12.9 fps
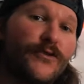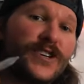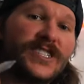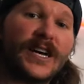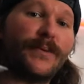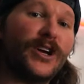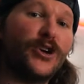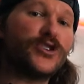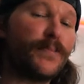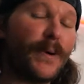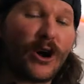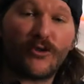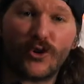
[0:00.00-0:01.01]
for example, here's a
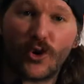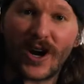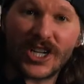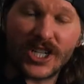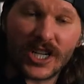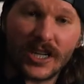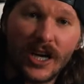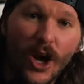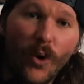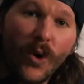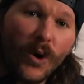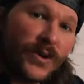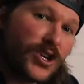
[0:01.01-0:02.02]
powerful question
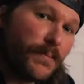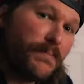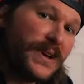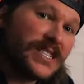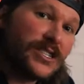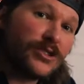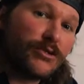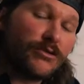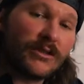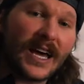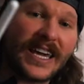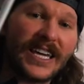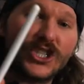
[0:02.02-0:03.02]
What would your business look
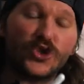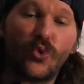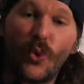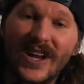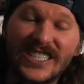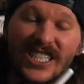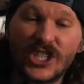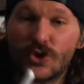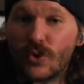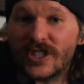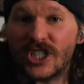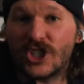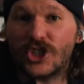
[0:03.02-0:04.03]
like in
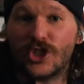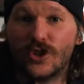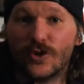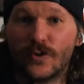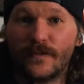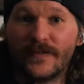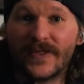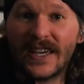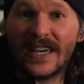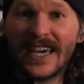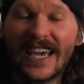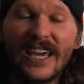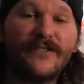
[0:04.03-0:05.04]
2022
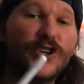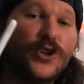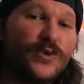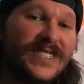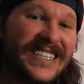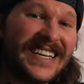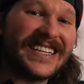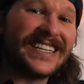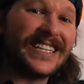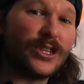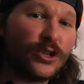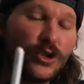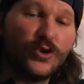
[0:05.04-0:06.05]
if you didn't
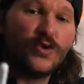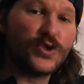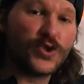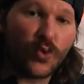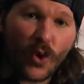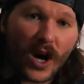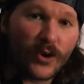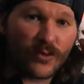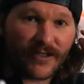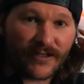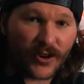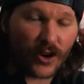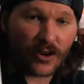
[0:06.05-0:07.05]
lose one
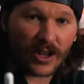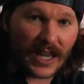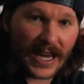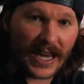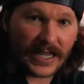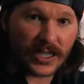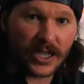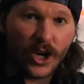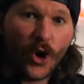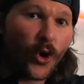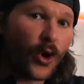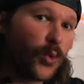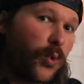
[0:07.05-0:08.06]
referral client?
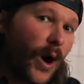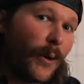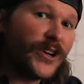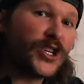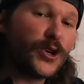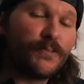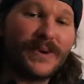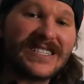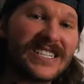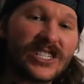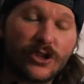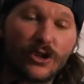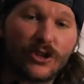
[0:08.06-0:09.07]
Or what would your
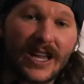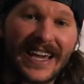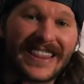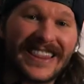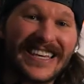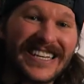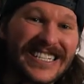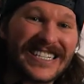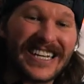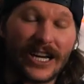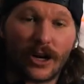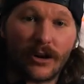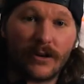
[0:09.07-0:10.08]
business look like this
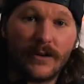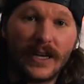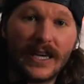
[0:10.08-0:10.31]
year